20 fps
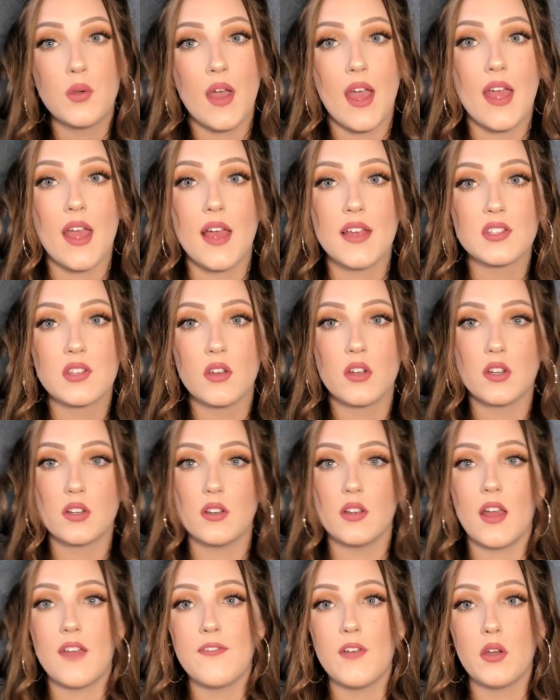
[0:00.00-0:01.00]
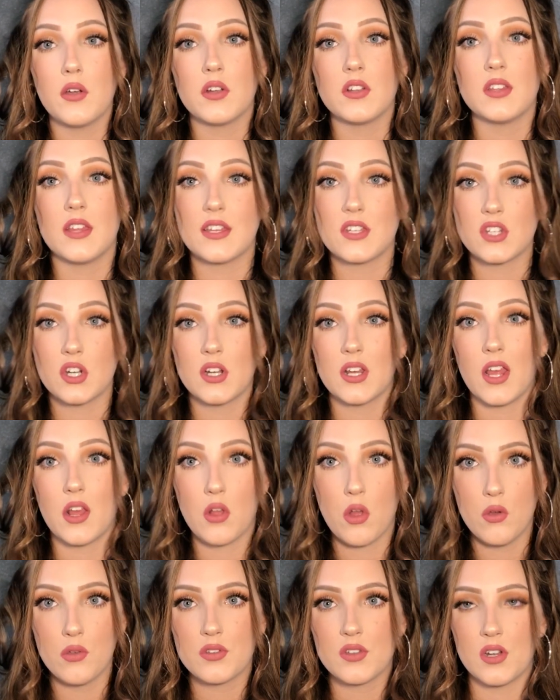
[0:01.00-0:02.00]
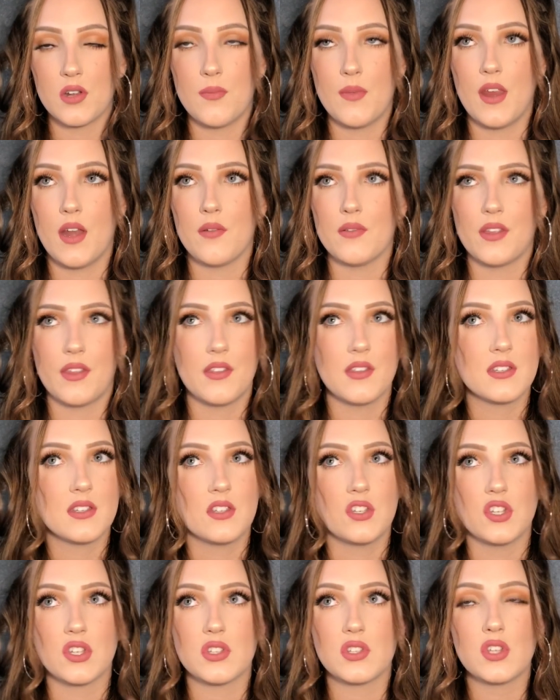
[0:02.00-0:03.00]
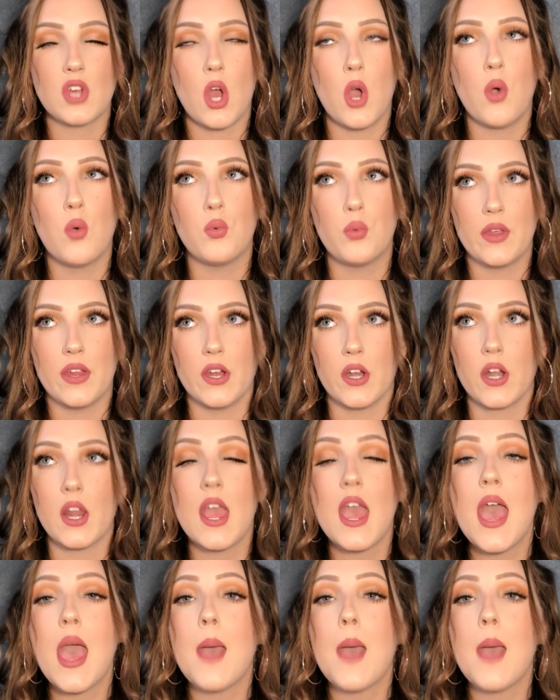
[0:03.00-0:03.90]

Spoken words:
I felt her like start to get closer to me, and I'm like, this is just so weird.